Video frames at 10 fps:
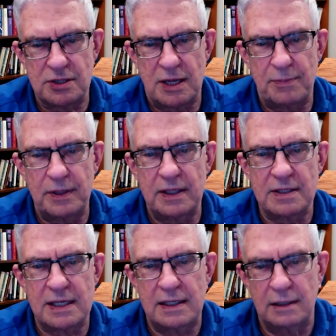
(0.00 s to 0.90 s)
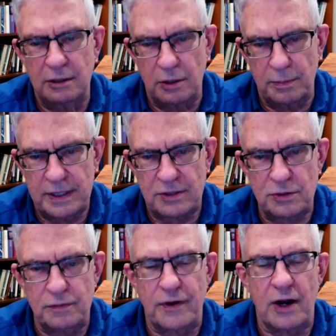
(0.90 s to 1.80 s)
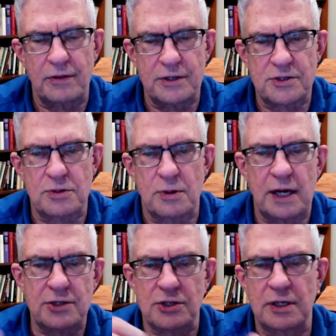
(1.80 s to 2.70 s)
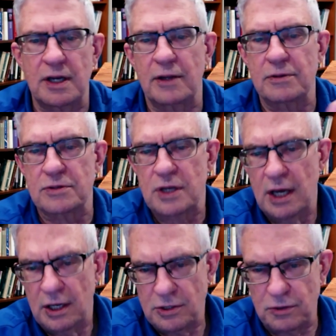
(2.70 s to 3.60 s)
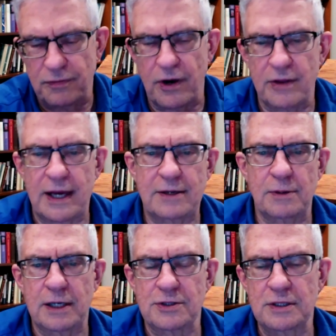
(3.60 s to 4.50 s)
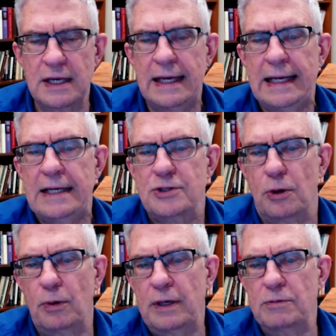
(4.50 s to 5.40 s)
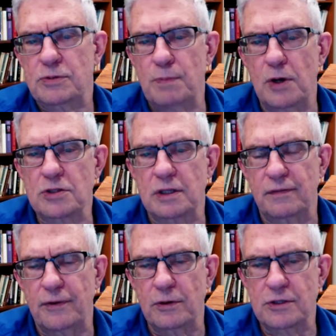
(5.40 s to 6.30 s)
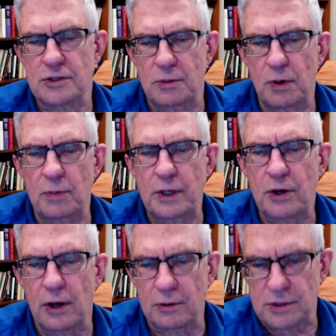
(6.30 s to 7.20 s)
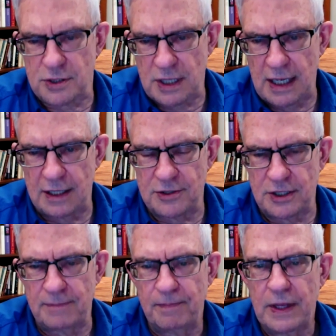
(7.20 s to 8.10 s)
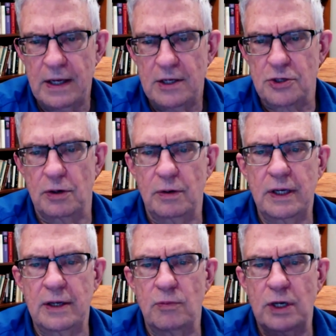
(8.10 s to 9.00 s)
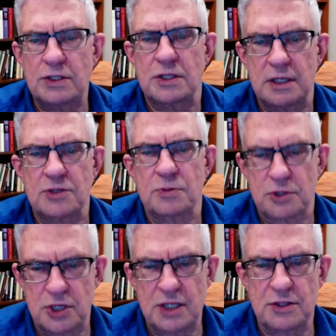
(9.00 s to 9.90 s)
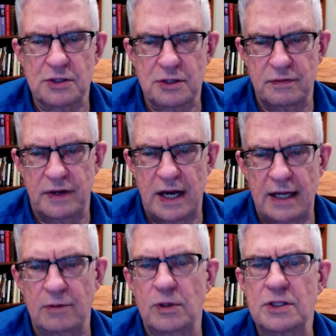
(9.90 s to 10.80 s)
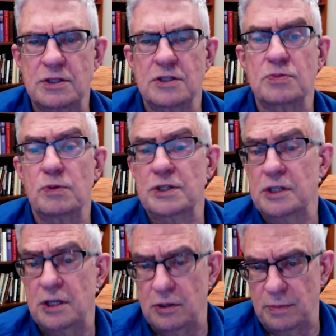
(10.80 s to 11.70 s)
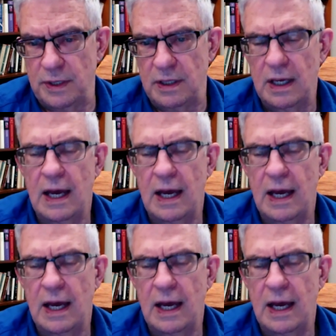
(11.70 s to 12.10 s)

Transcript: something that's getting a little bit too far this direction and others too far that direction. So it was mostly focused on what we call Christology. So in what sense was Jesus divine? In what sense was he human?